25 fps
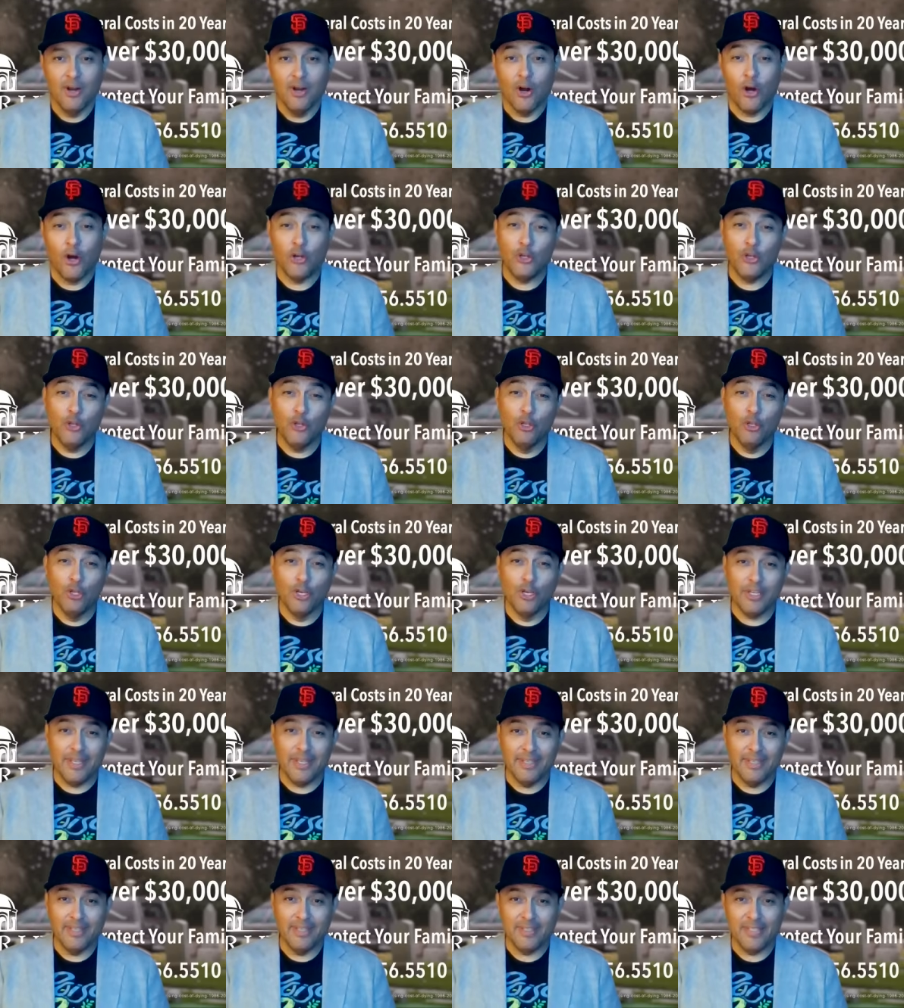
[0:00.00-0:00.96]
Are you
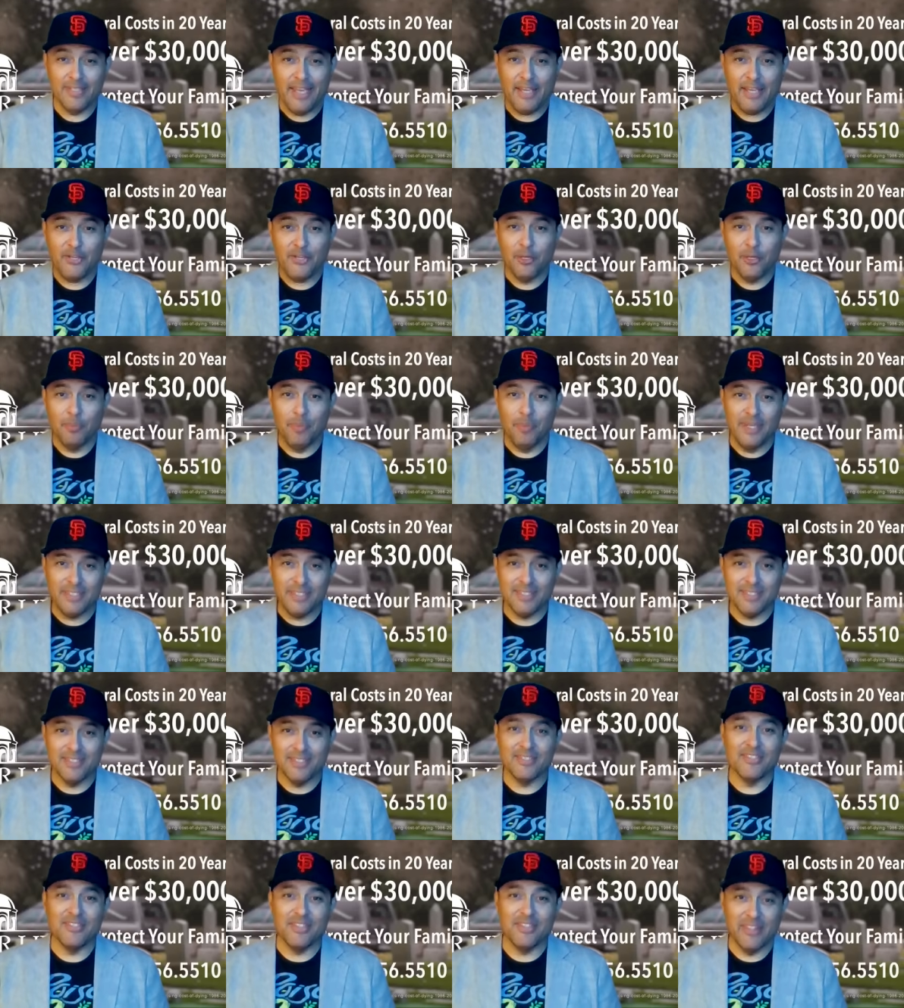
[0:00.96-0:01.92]
looking to take your
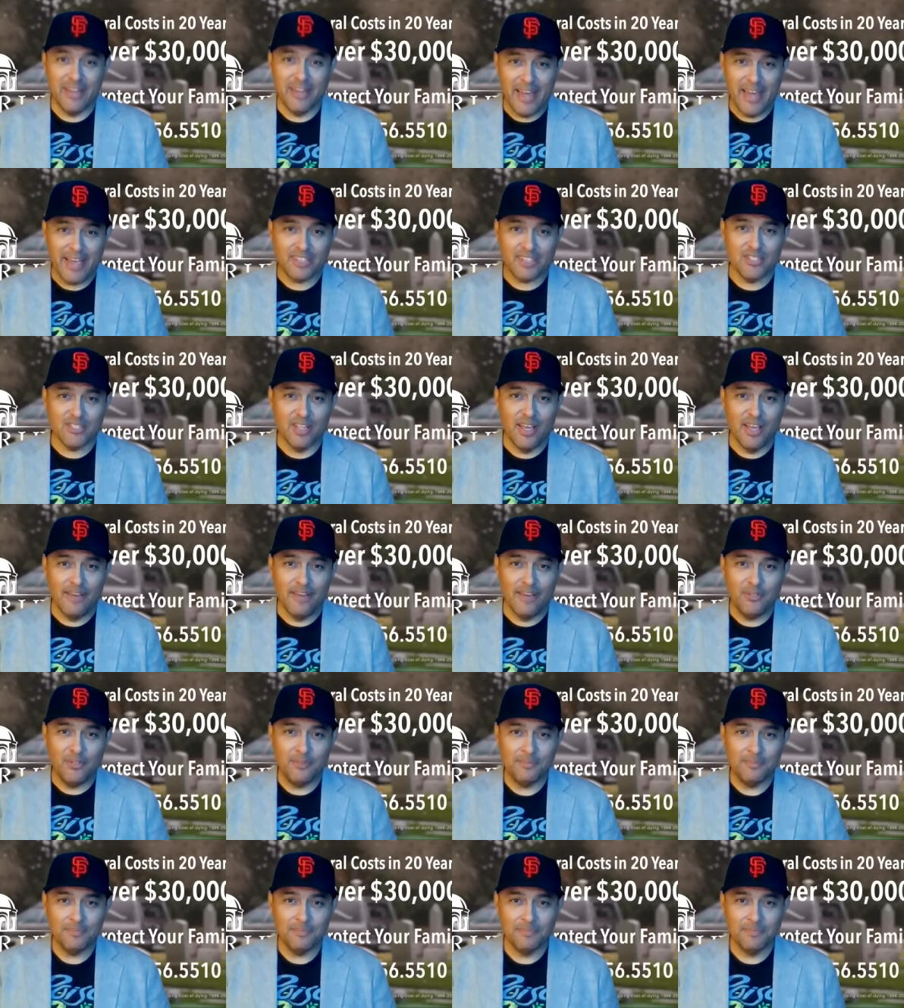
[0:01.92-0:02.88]
business to the next
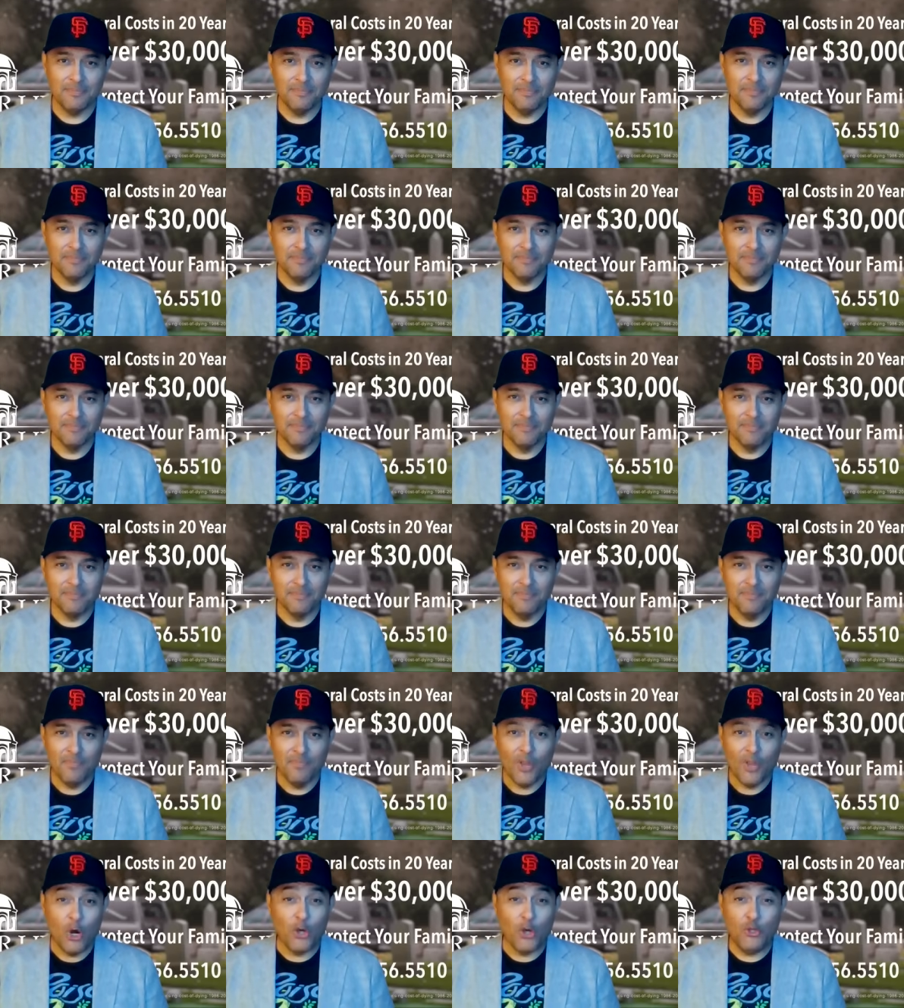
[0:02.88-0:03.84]
level?
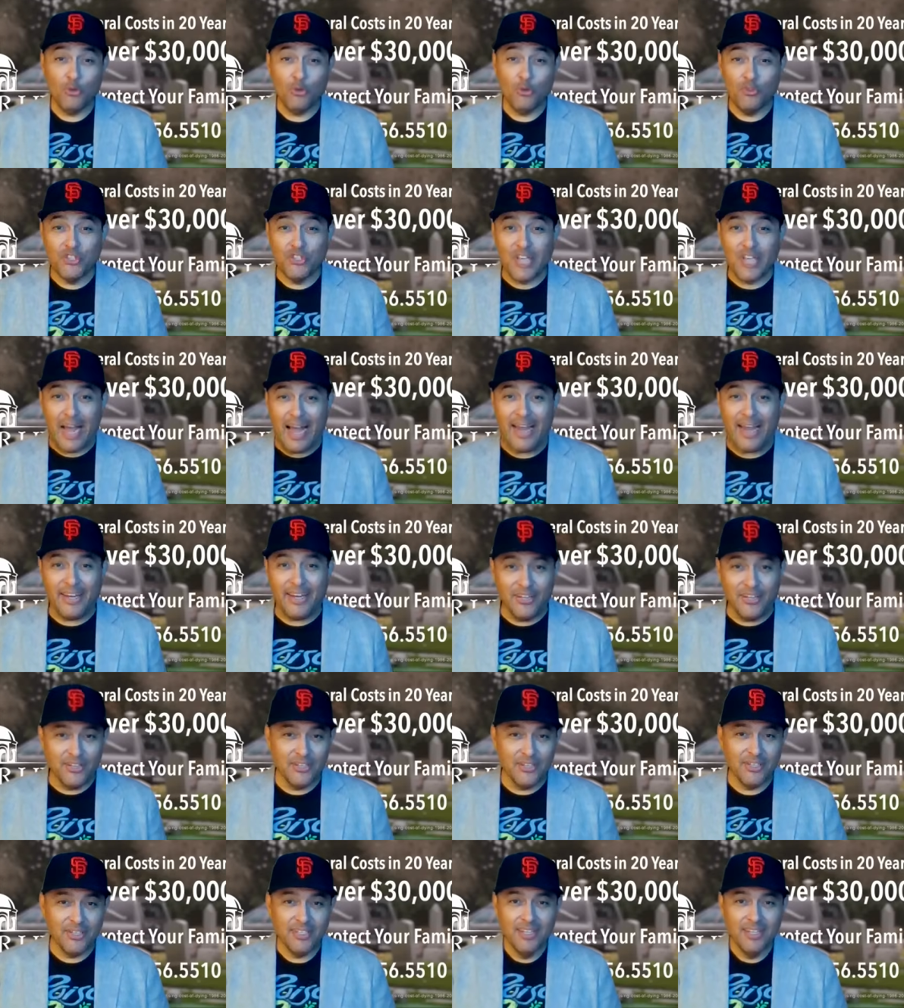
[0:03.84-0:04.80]
Are you
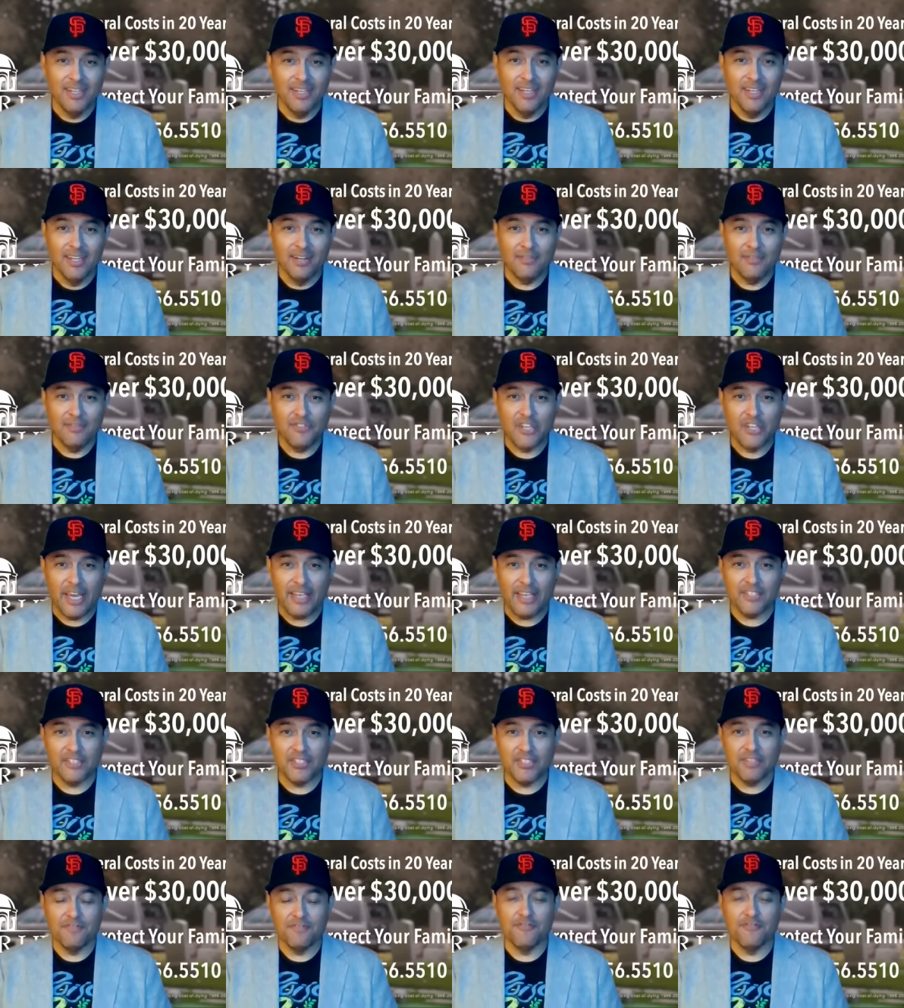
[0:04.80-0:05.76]
tired of
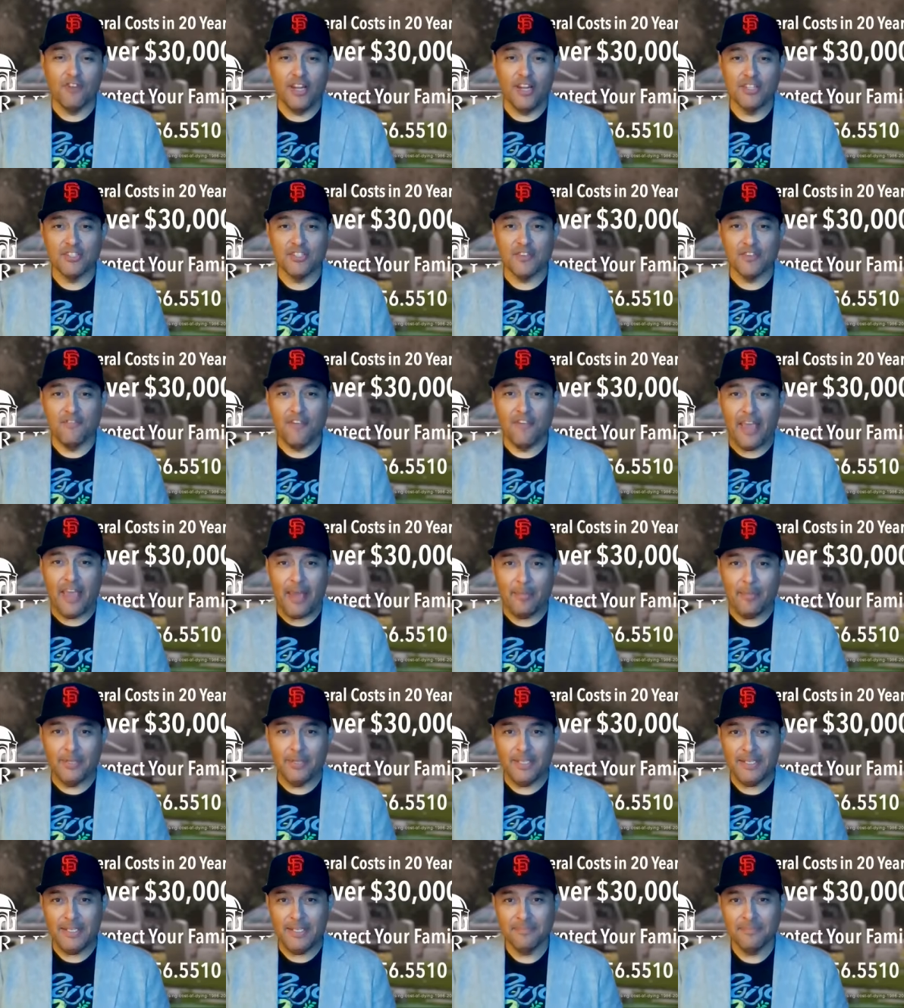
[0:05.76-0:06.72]
chasing friends and
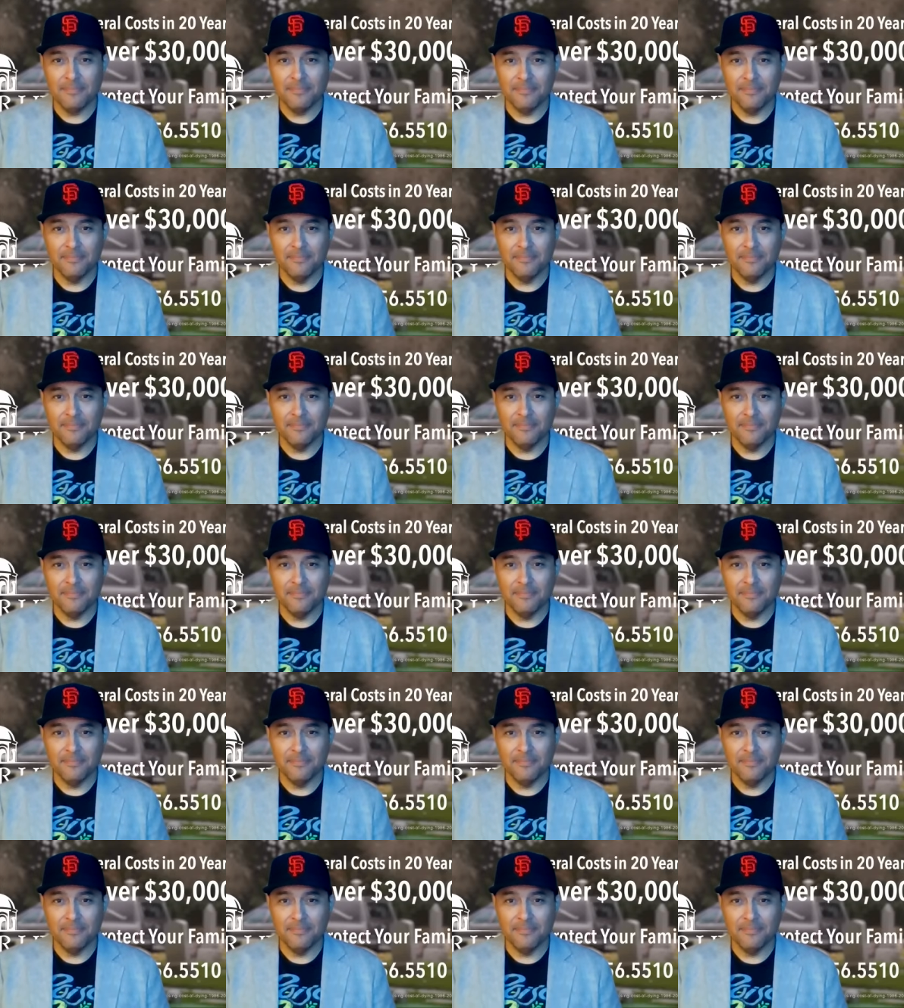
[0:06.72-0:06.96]
family?